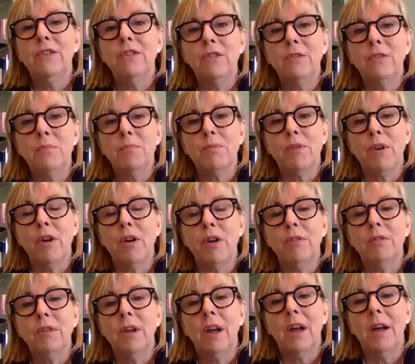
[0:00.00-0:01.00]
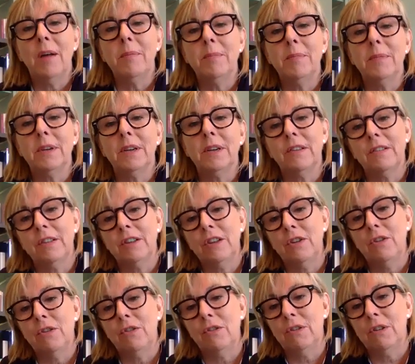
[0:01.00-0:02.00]
Zoom Pro because
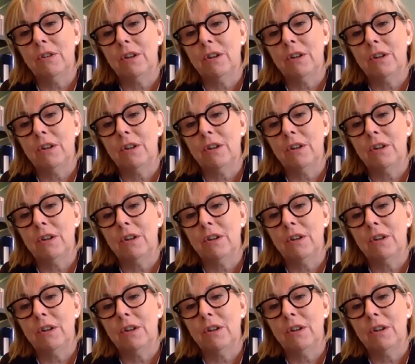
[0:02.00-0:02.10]
you